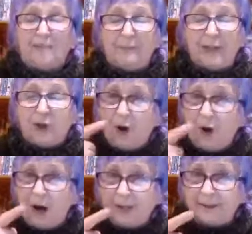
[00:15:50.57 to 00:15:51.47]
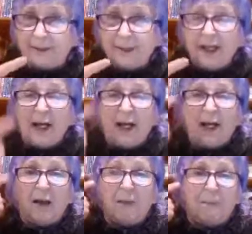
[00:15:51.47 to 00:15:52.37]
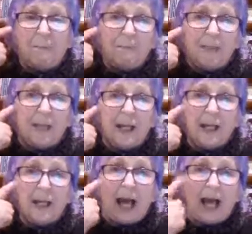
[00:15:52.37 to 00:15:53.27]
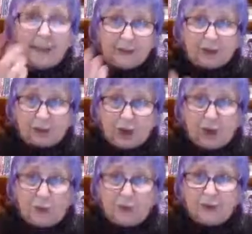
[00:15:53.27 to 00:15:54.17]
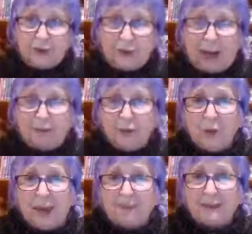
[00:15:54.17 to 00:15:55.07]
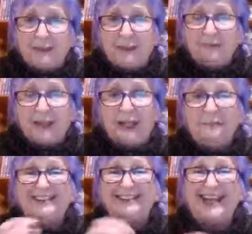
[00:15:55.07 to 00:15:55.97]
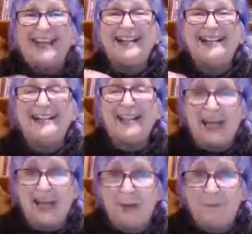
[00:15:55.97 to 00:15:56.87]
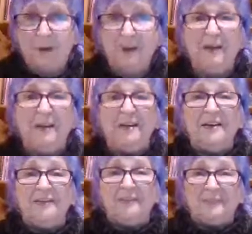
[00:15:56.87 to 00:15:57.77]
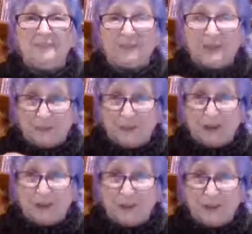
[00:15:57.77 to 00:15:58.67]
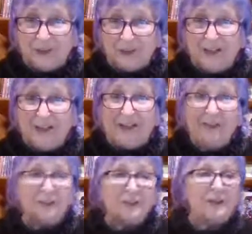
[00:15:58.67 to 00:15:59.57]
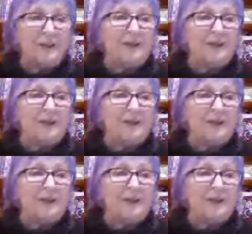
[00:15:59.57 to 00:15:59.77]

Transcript: because it shows how you have to sometimes take time from what you're doing for